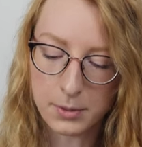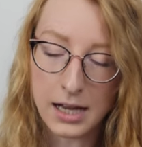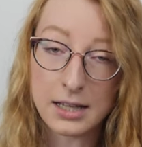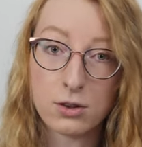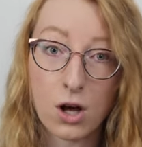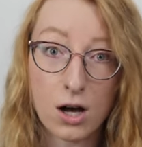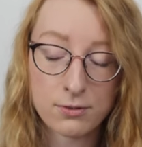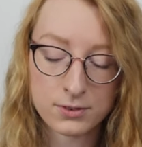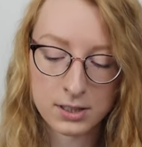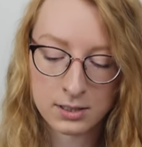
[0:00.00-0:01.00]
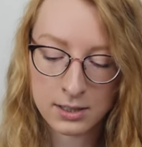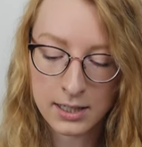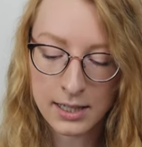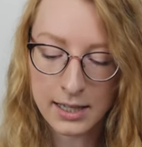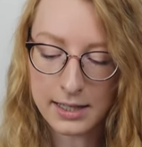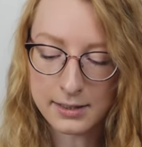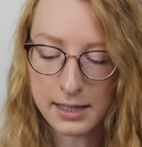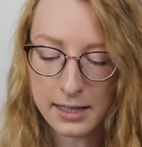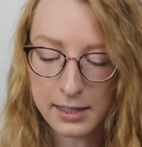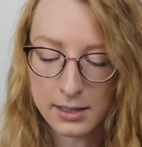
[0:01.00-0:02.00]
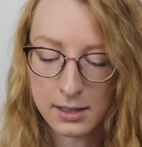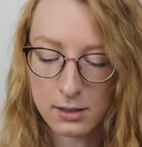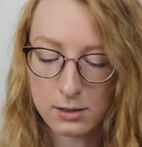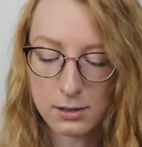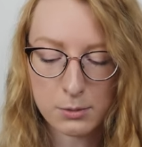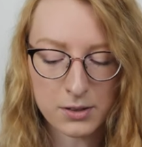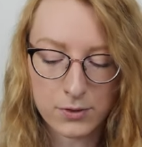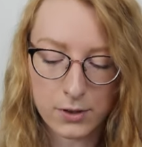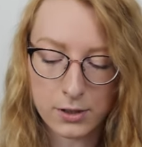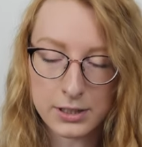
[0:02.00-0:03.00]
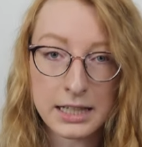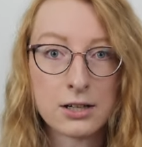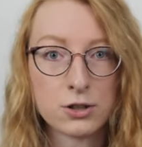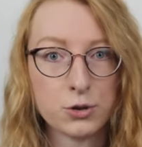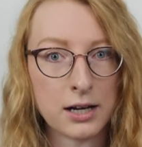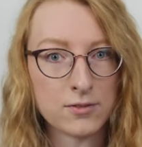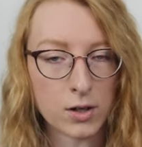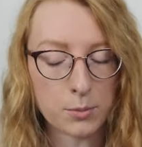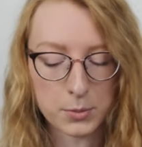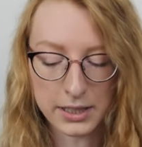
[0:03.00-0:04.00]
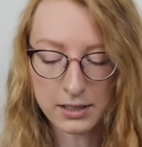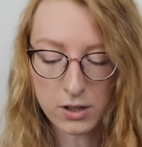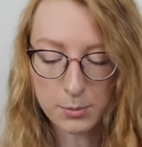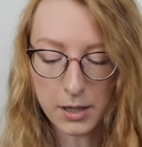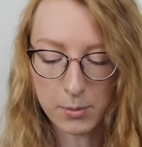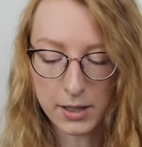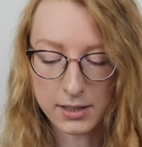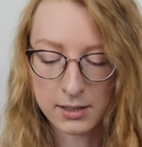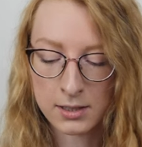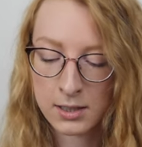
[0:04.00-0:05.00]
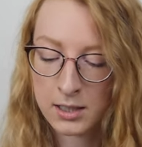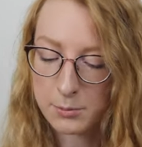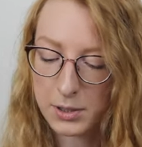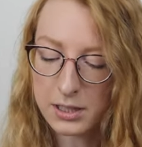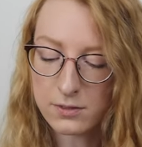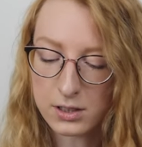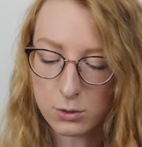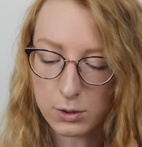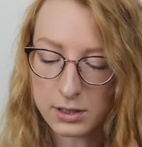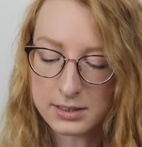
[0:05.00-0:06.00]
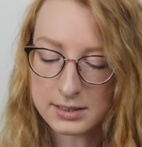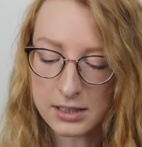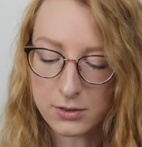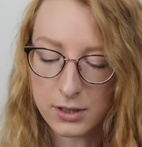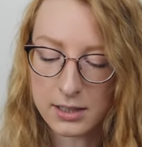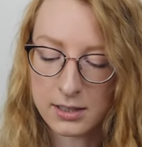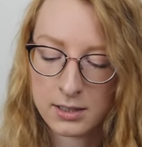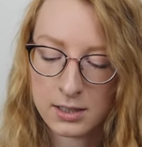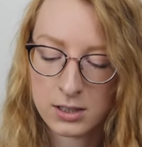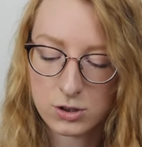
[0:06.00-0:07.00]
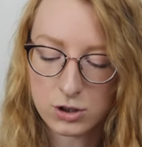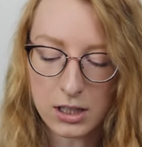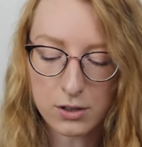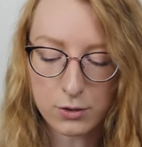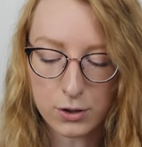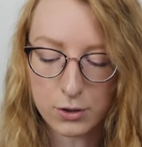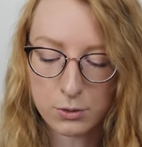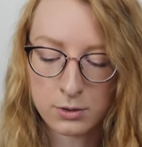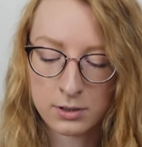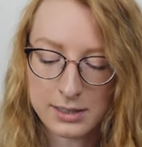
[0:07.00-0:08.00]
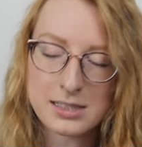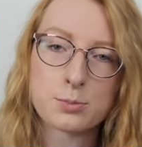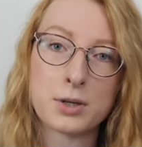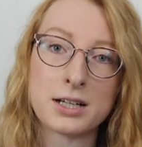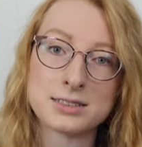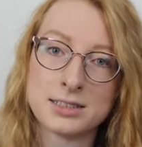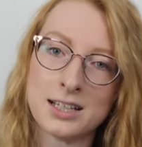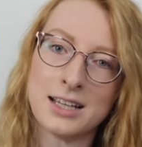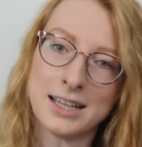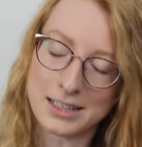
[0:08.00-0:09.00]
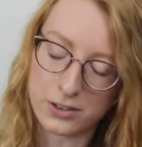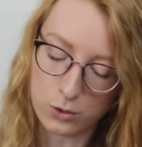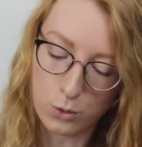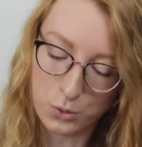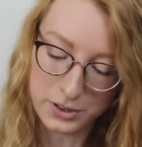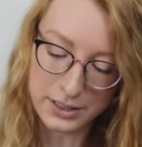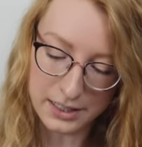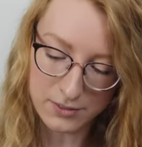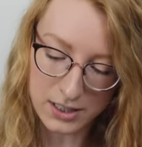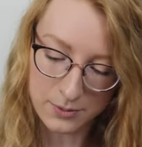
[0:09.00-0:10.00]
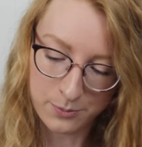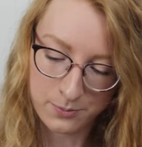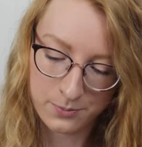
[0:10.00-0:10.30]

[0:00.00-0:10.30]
by Loft, and then a little bit further down you have Banana Republic, Pink Victoria's Secret, J. Crew, Express, and Old Navy.